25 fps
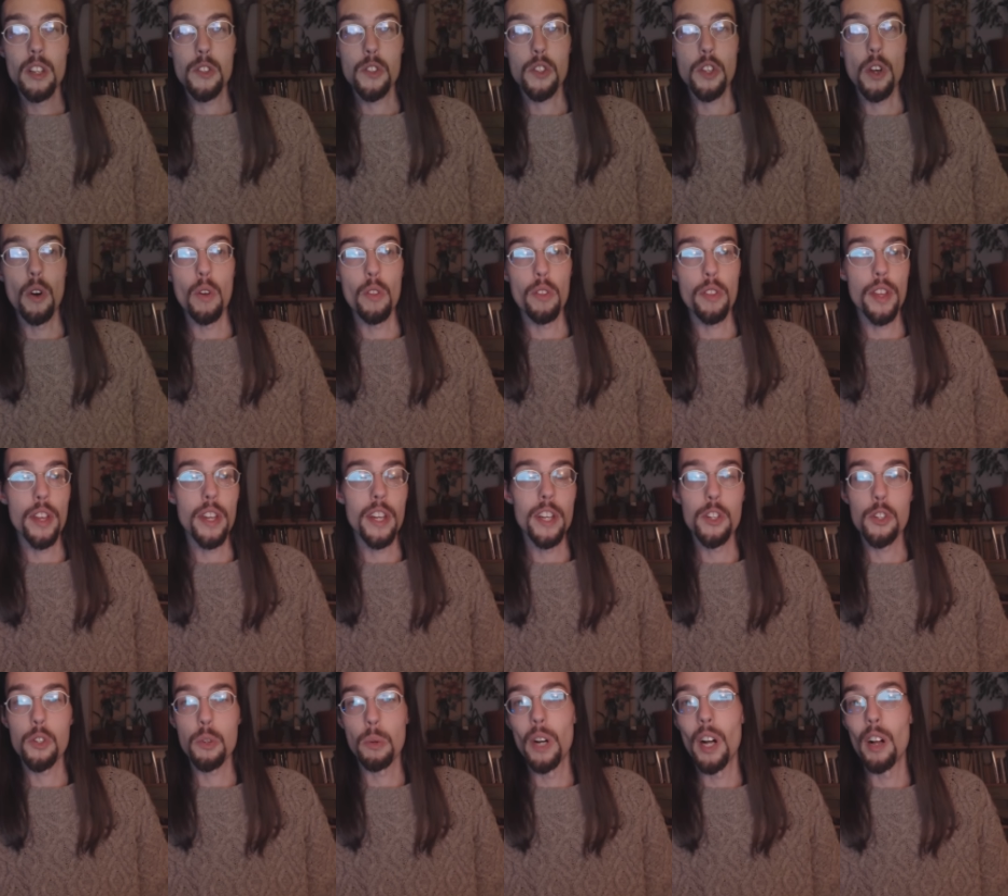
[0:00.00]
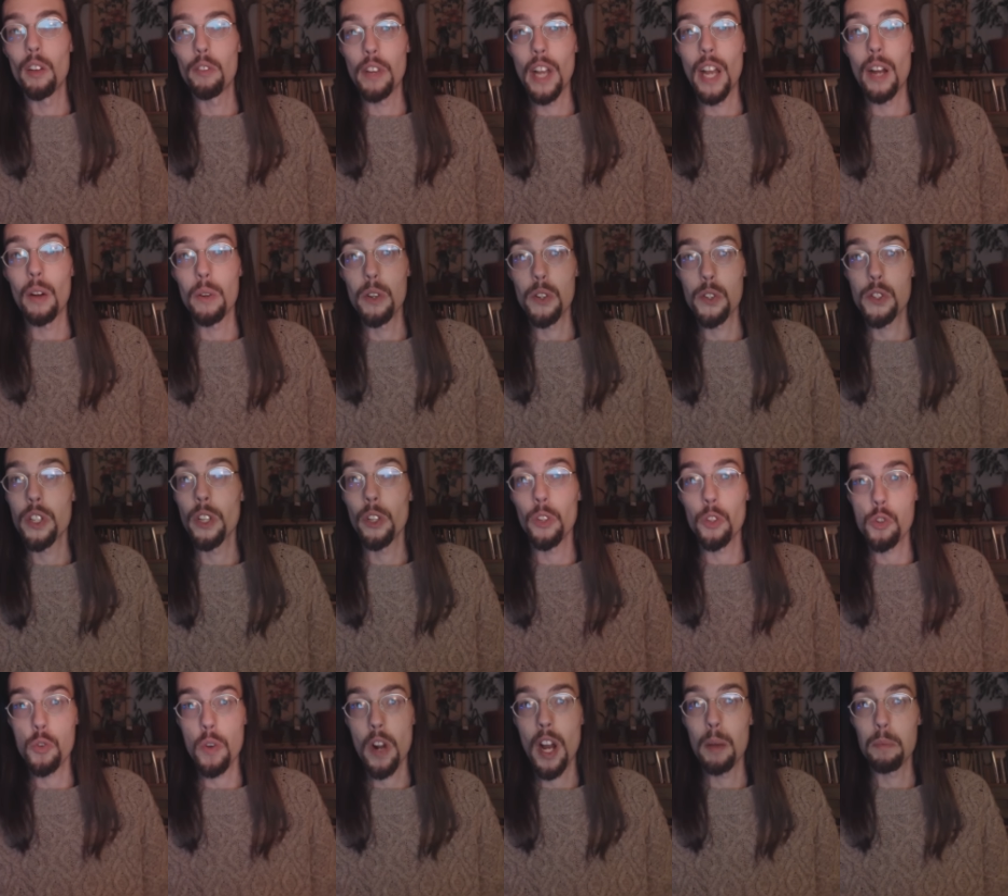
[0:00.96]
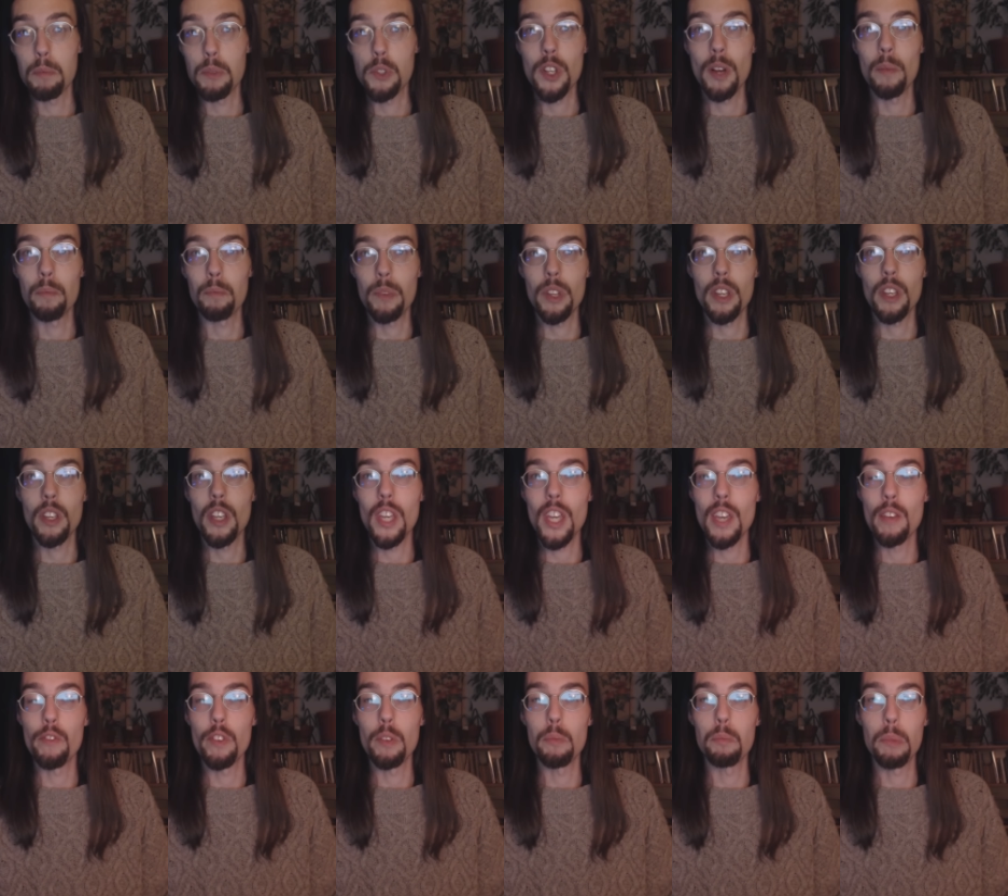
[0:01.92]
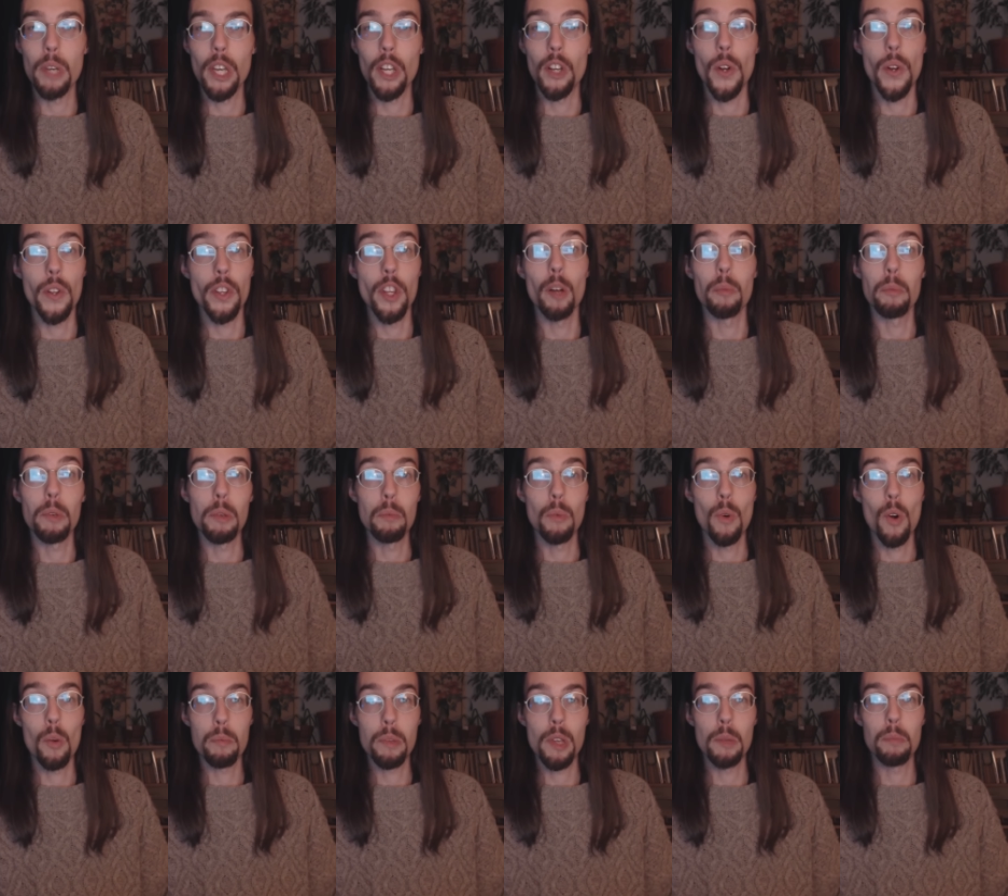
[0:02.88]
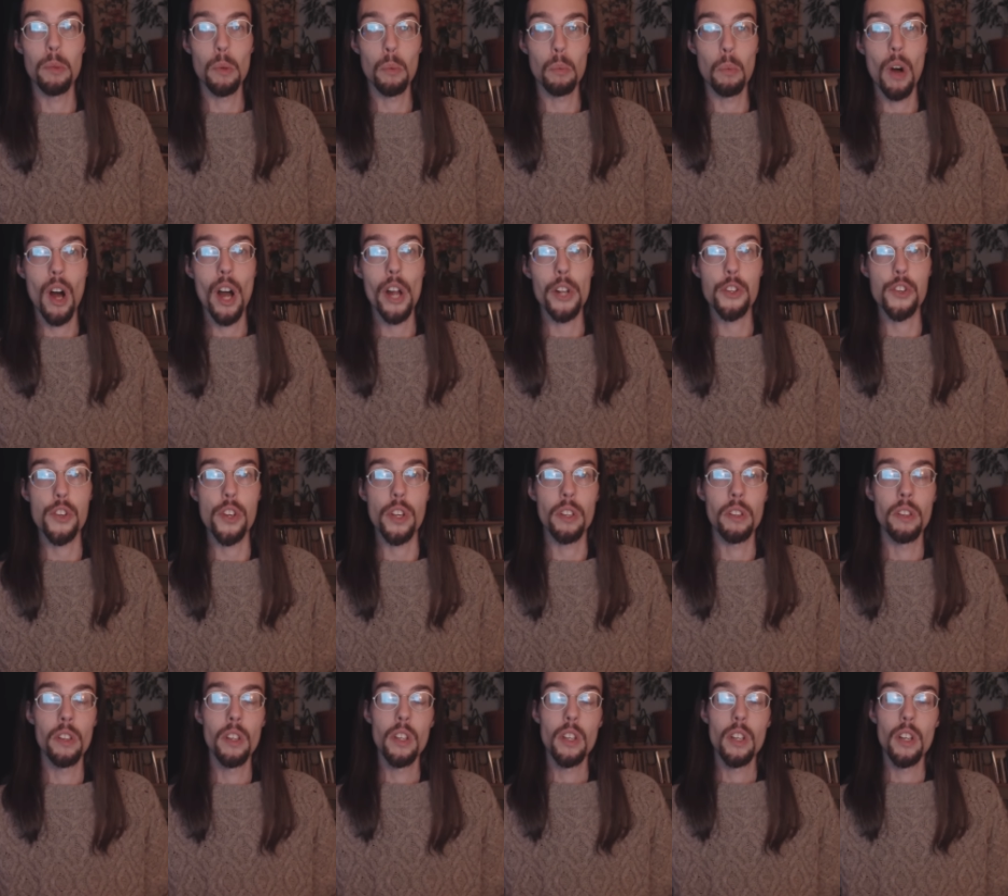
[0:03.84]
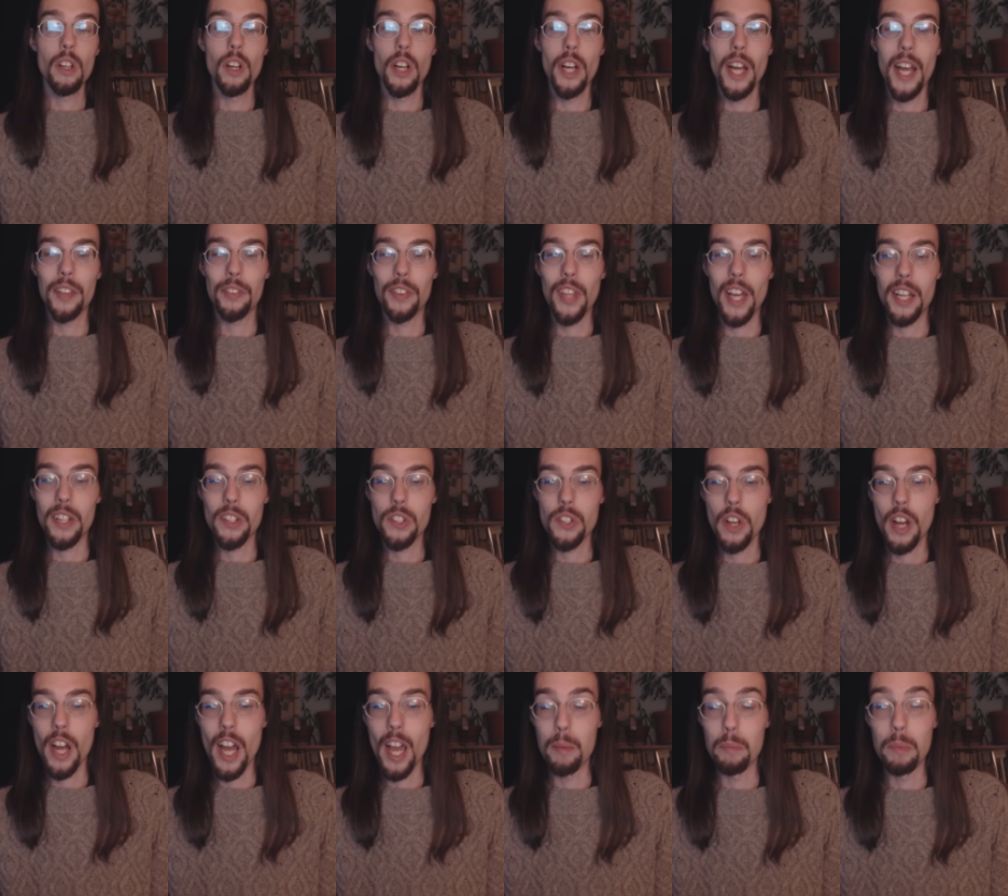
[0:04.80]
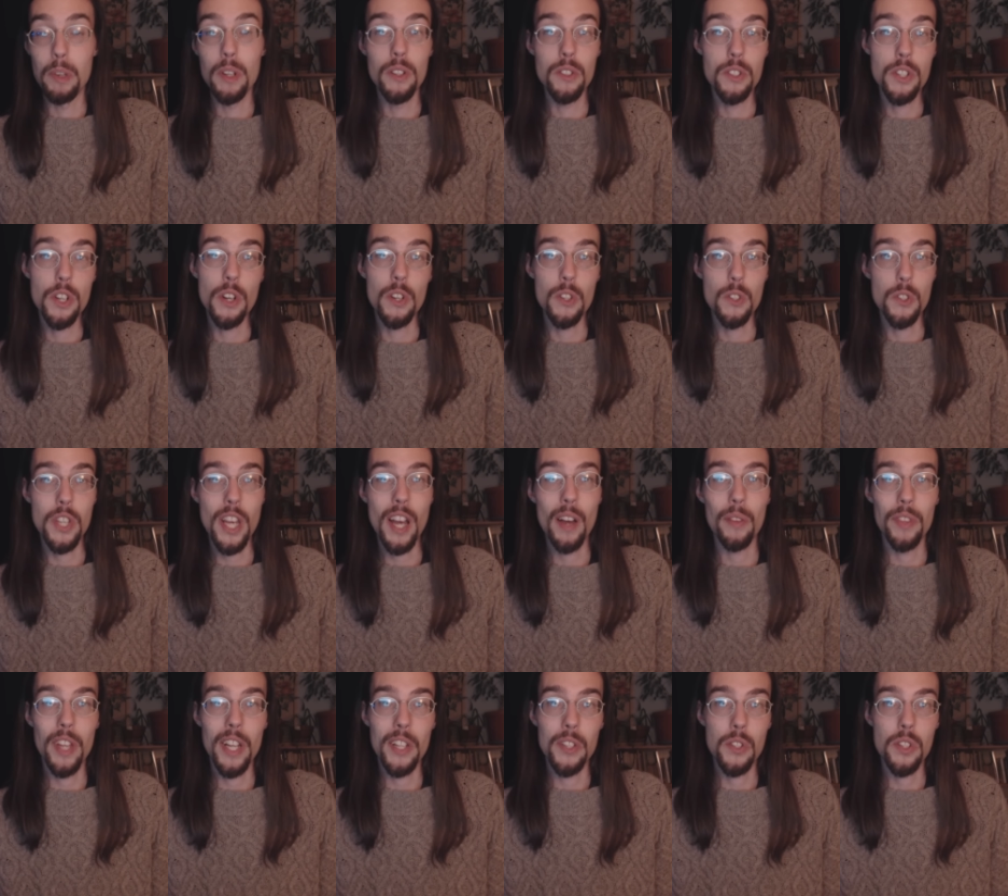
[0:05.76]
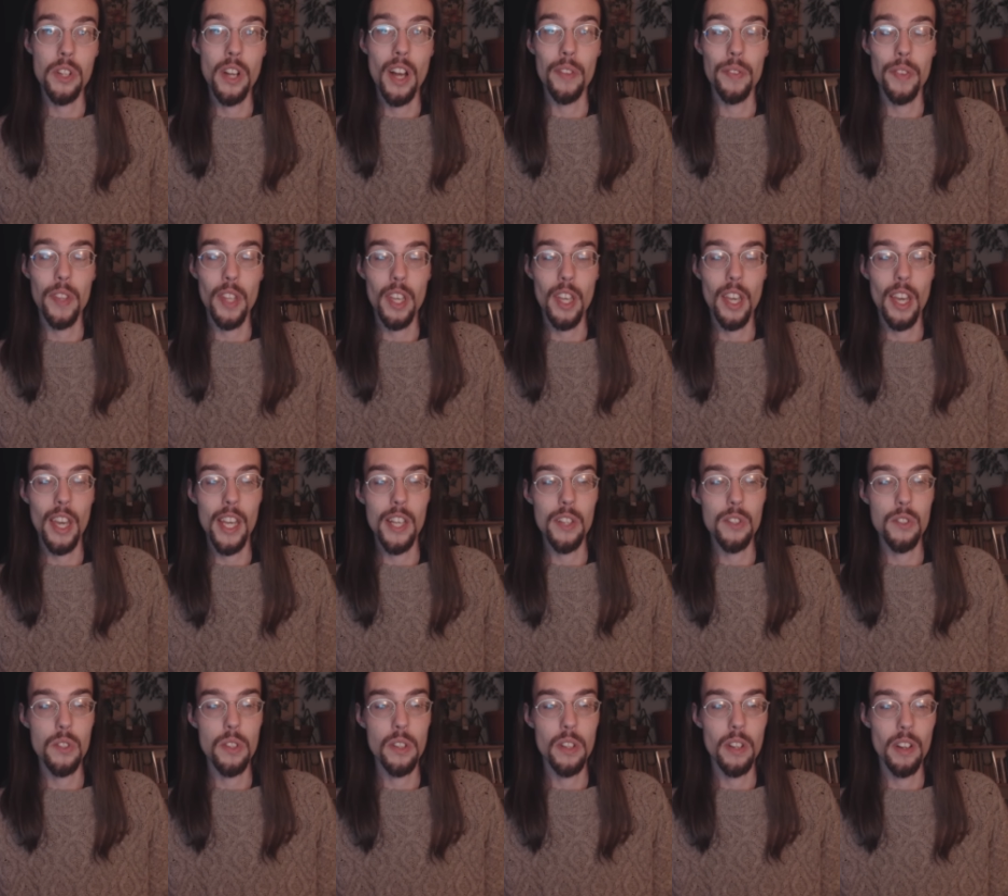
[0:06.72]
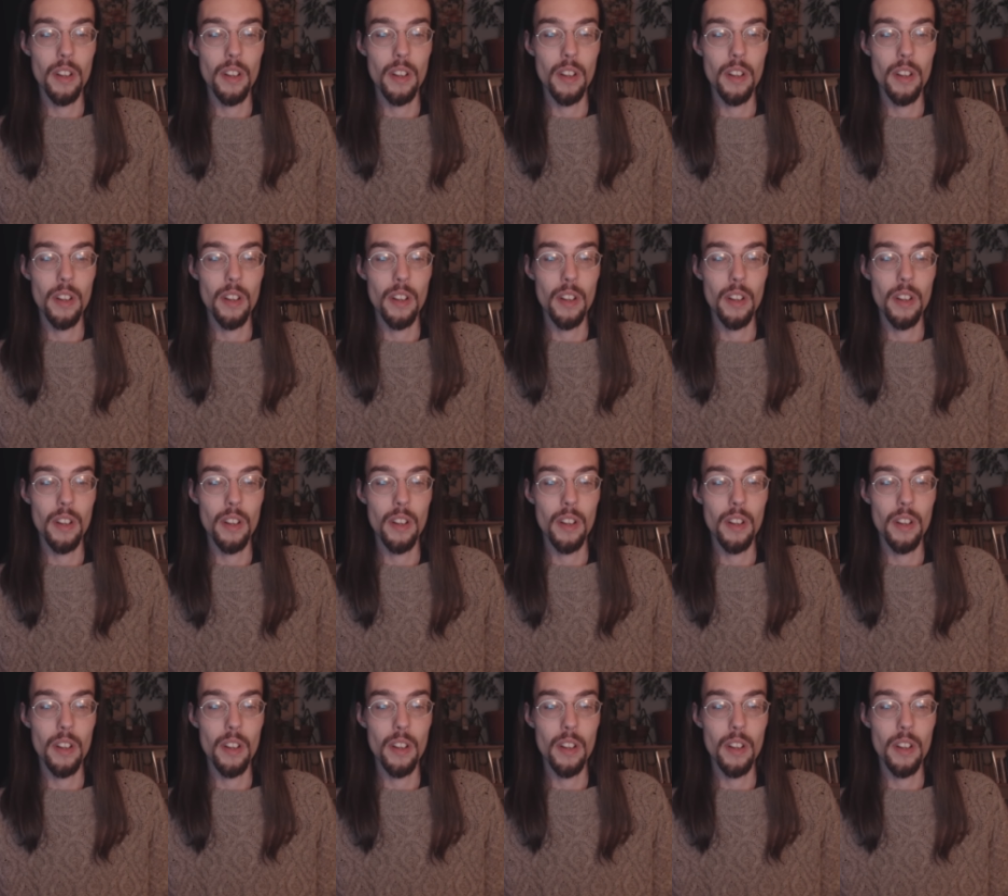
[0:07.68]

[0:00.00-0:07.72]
so that in 12 hours he'll drop something even bigger and there'll be more people watching uh, at that time. It turns out that's not the case.